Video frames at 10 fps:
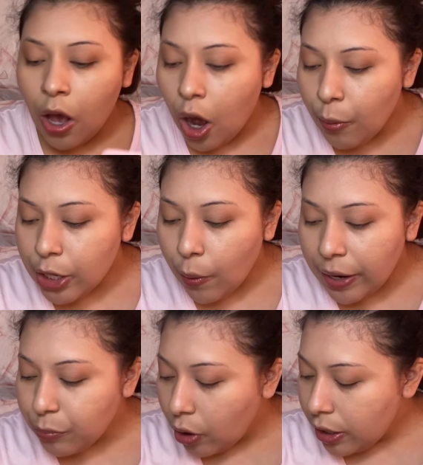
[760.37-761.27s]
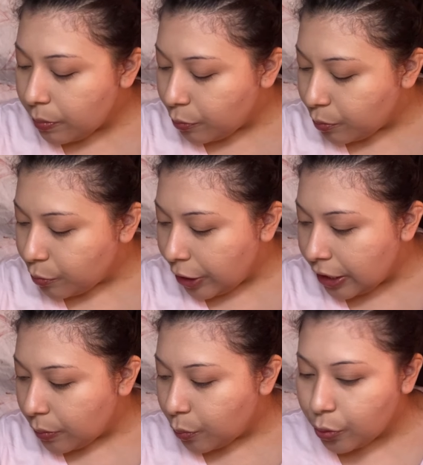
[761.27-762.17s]
Oh, wait, no. I brought a
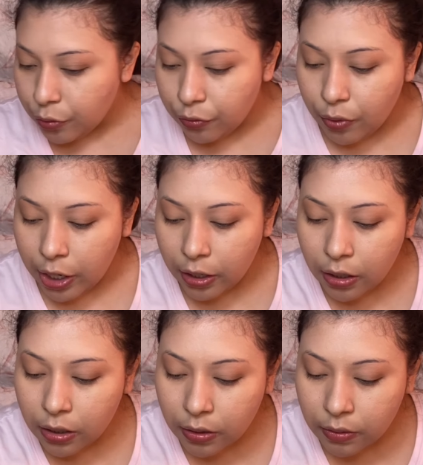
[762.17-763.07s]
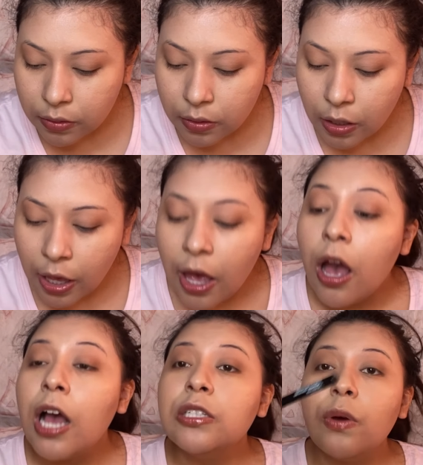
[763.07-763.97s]
breakup proof one.
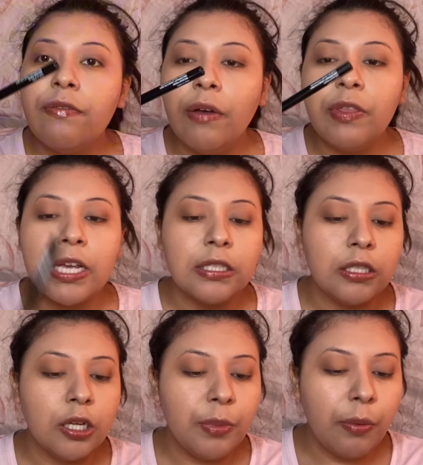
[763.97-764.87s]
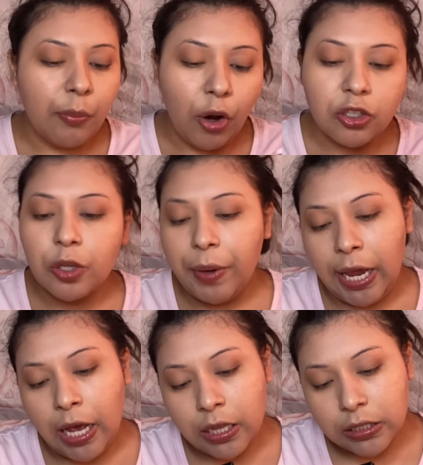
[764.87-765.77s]
So I found this. This is going to be my project
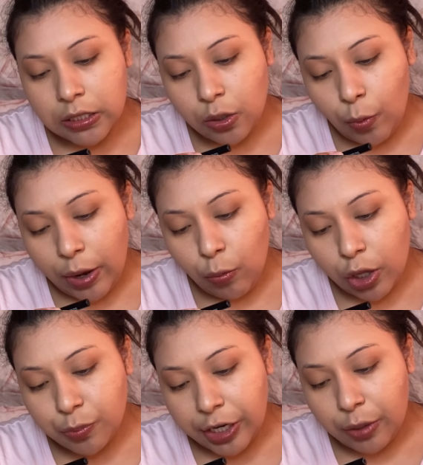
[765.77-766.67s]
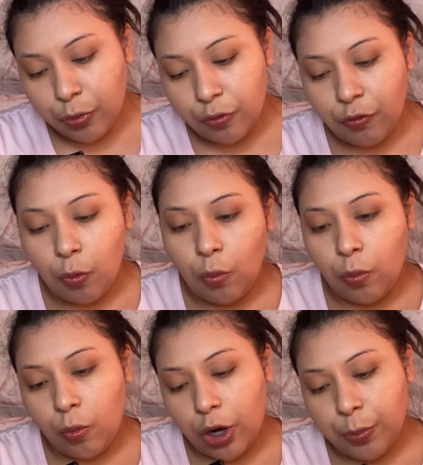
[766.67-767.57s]
pan. This is the Wet n Wild breakup proof
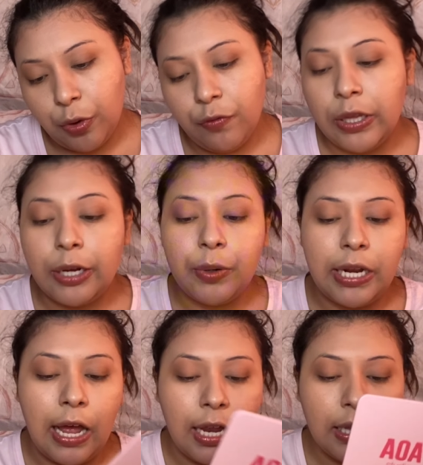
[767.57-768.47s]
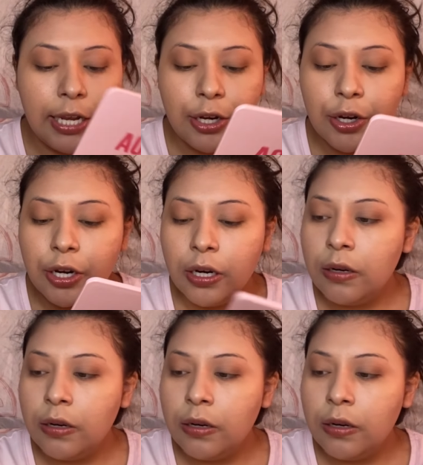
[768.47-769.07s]
waterproof liquid eyeliner.